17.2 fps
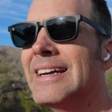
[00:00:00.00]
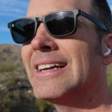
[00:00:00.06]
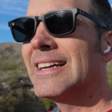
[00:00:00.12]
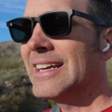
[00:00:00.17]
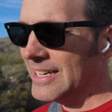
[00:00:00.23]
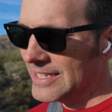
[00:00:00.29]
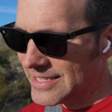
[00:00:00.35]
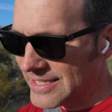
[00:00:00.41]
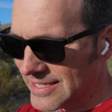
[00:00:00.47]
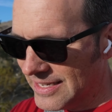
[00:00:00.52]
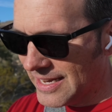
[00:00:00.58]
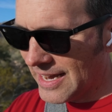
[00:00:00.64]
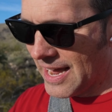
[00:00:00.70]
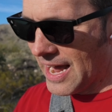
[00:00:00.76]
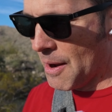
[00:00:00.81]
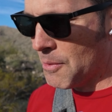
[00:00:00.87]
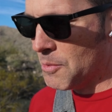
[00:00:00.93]
because
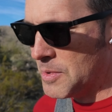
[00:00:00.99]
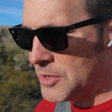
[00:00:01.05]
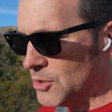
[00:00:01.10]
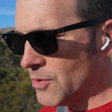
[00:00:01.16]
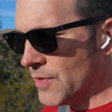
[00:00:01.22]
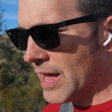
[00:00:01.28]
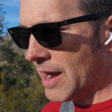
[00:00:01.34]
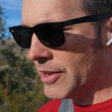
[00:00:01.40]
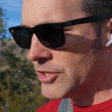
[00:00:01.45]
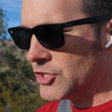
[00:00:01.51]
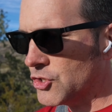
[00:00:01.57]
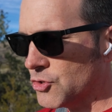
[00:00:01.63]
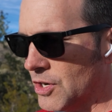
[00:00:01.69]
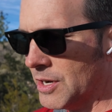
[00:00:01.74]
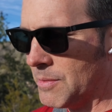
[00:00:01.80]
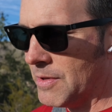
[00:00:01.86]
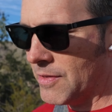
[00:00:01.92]
I would be doing that on
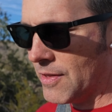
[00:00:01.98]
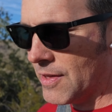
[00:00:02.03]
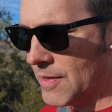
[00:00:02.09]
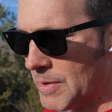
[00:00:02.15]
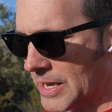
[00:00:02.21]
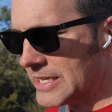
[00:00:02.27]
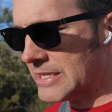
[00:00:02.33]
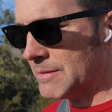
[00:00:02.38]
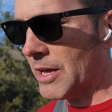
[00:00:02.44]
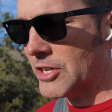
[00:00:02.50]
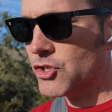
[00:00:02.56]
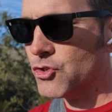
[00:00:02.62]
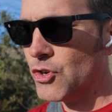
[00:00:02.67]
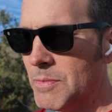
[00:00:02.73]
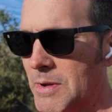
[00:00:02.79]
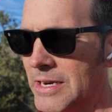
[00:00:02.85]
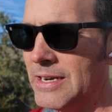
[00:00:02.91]
stream, and because I'm not
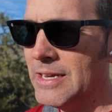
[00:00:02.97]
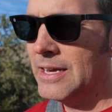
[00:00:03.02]
streaming,